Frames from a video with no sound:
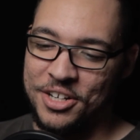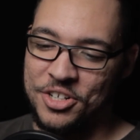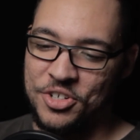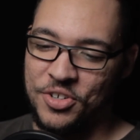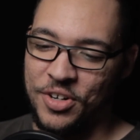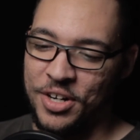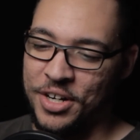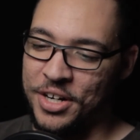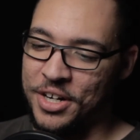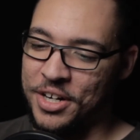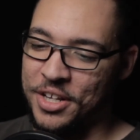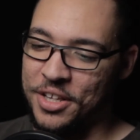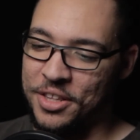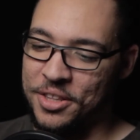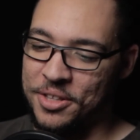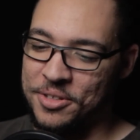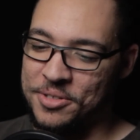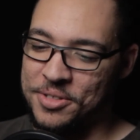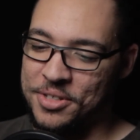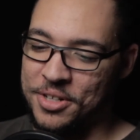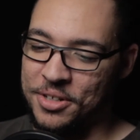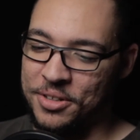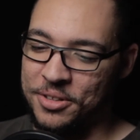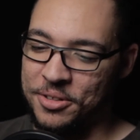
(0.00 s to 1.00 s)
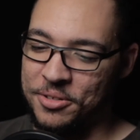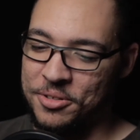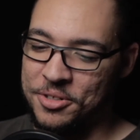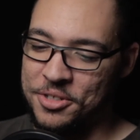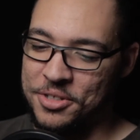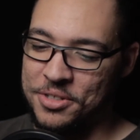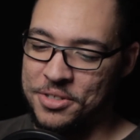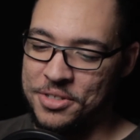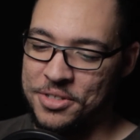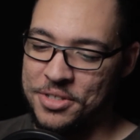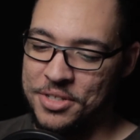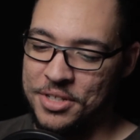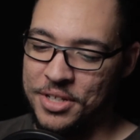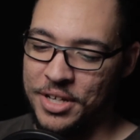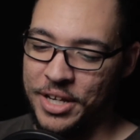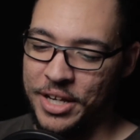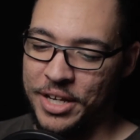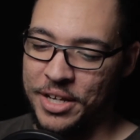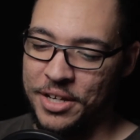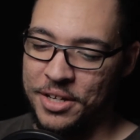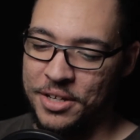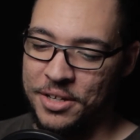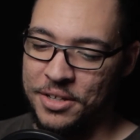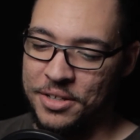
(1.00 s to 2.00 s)
draw any of those conclusions.
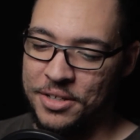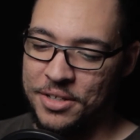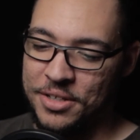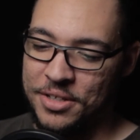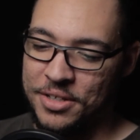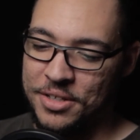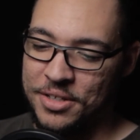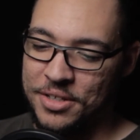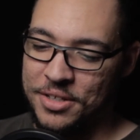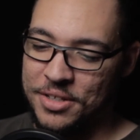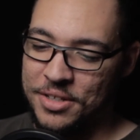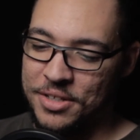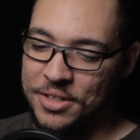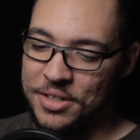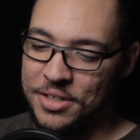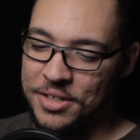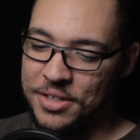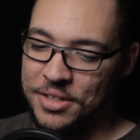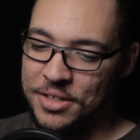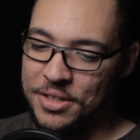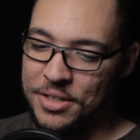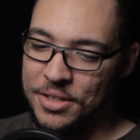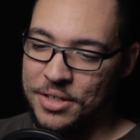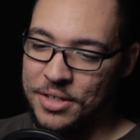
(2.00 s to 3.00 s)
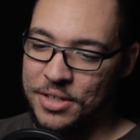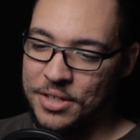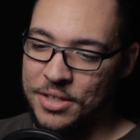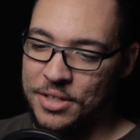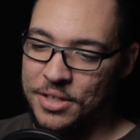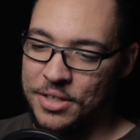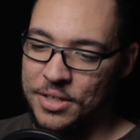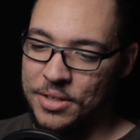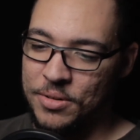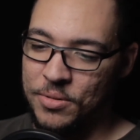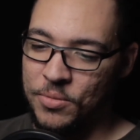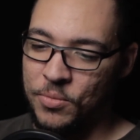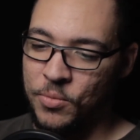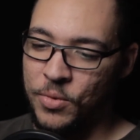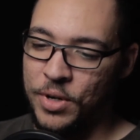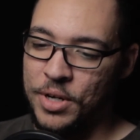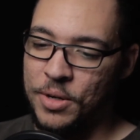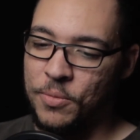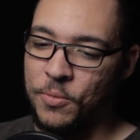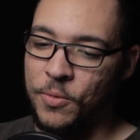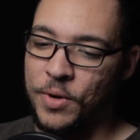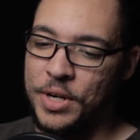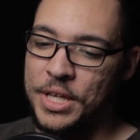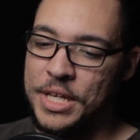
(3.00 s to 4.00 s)

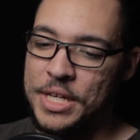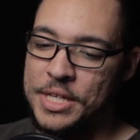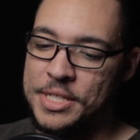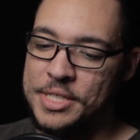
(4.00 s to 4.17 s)
When he